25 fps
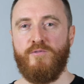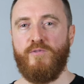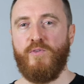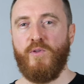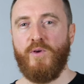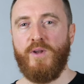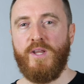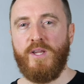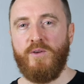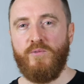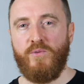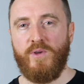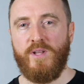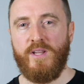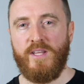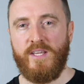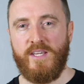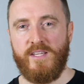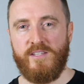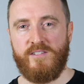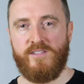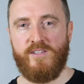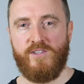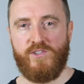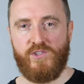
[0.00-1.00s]
Flirting
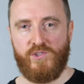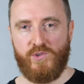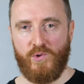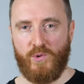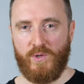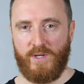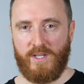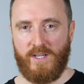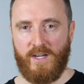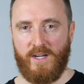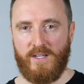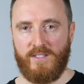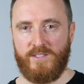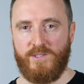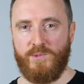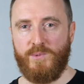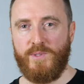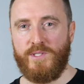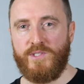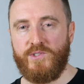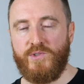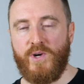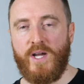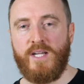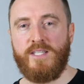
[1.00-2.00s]
really is the shortcut to
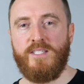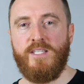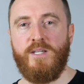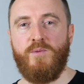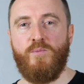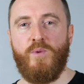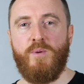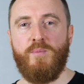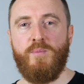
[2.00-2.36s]
attracting